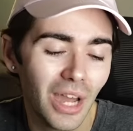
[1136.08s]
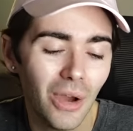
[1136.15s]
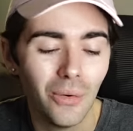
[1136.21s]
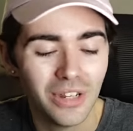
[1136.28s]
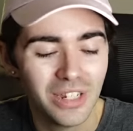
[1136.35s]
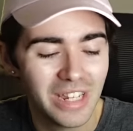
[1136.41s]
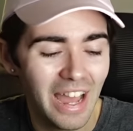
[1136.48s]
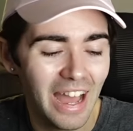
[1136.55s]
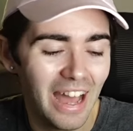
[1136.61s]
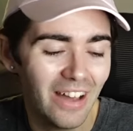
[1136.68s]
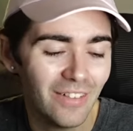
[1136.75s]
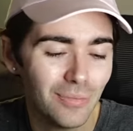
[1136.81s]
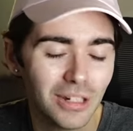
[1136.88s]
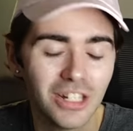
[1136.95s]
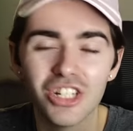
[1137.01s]
will go on to
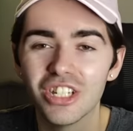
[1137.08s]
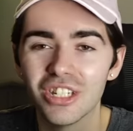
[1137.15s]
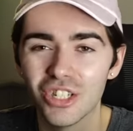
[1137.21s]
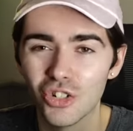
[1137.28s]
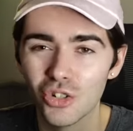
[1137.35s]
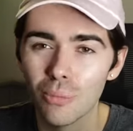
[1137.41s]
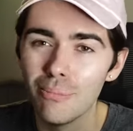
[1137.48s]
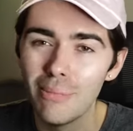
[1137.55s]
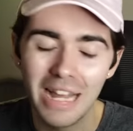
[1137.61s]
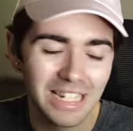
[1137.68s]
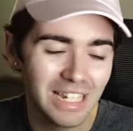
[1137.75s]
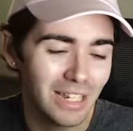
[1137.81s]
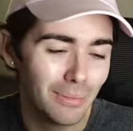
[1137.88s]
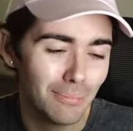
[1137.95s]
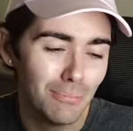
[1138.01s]
have because she's a
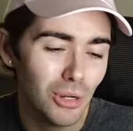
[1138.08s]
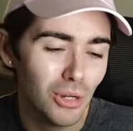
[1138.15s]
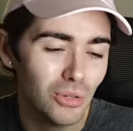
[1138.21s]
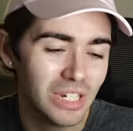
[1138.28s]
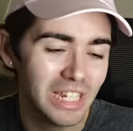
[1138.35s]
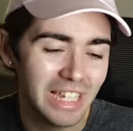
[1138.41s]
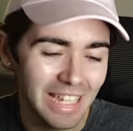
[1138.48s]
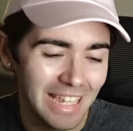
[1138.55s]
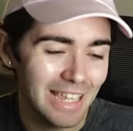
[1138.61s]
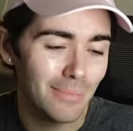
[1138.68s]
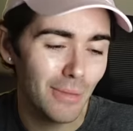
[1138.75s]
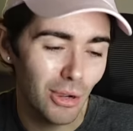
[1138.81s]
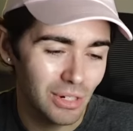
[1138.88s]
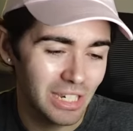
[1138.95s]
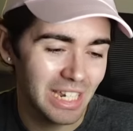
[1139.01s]
dramatic, moody,
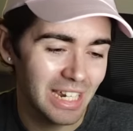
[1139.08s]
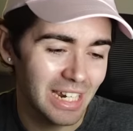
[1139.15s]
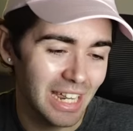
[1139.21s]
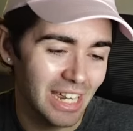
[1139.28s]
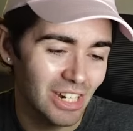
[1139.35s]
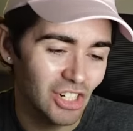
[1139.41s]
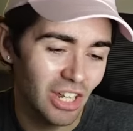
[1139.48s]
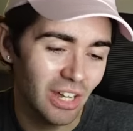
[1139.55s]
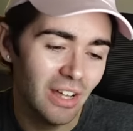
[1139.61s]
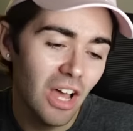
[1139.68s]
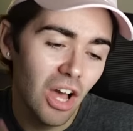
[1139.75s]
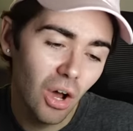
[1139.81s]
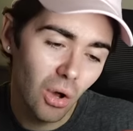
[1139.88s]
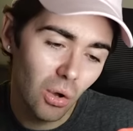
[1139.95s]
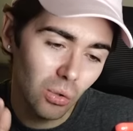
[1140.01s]
emo teenager.
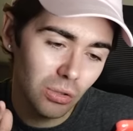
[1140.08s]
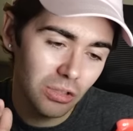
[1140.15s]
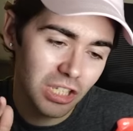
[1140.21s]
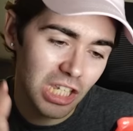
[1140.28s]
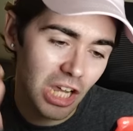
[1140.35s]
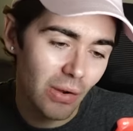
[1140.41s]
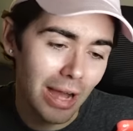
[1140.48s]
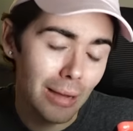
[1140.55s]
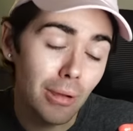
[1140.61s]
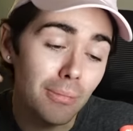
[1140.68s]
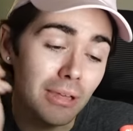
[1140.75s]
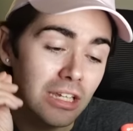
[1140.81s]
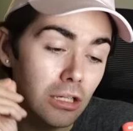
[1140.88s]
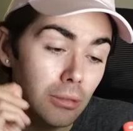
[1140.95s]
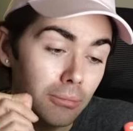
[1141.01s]
Also, am
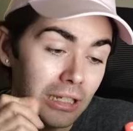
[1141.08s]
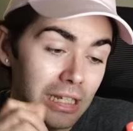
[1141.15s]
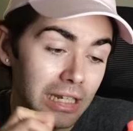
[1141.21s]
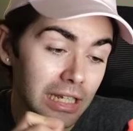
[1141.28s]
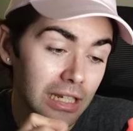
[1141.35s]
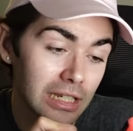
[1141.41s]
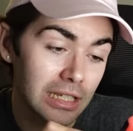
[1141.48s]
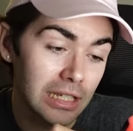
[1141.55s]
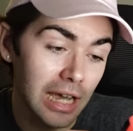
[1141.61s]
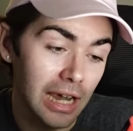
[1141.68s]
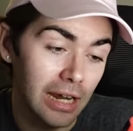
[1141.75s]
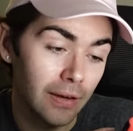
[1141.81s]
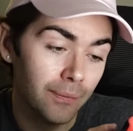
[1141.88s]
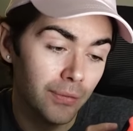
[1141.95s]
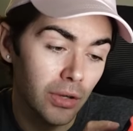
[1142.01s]
I being completely
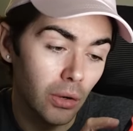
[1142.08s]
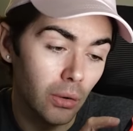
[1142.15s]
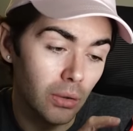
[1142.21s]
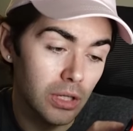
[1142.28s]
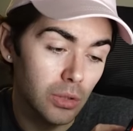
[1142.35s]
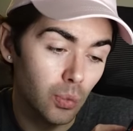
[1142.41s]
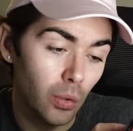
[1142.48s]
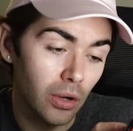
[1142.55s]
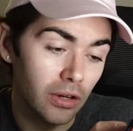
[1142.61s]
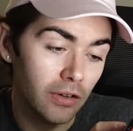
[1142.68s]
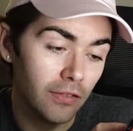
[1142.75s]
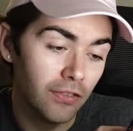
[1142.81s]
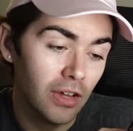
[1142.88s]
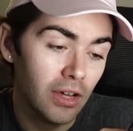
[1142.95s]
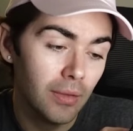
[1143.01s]
insane? Or is one
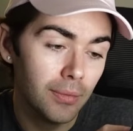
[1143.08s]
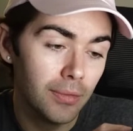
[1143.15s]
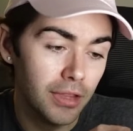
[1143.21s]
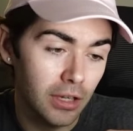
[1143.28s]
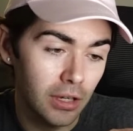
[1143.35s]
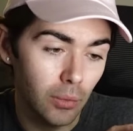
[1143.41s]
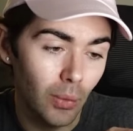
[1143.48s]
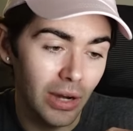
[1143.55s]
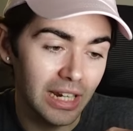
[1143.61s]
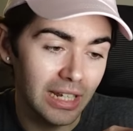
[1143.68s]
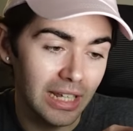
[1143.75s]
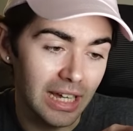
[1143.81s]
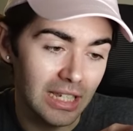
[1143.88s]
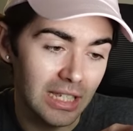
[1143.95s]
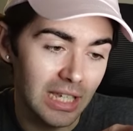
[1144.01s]
of the
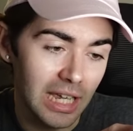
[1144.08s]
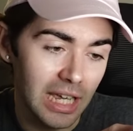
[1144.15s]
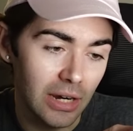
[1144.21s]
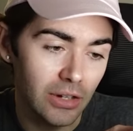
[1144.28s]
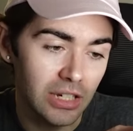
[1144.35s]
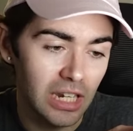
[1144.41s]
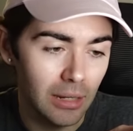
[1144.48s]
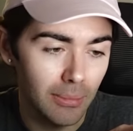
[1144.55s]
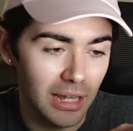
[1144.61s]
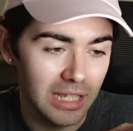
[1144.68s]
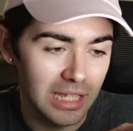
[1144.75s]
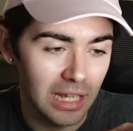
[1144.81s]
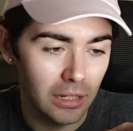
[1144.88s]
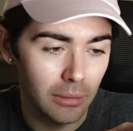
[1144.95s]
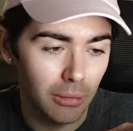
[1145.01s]
wedding guests here Idina
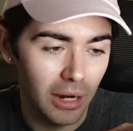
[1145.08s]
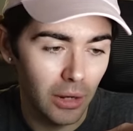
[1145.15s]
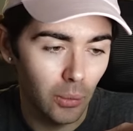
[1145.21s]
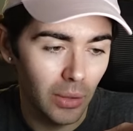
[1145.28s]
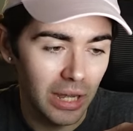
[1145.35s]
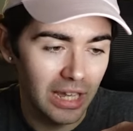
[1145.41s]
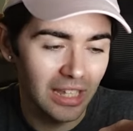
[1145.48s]
Menzel in a brown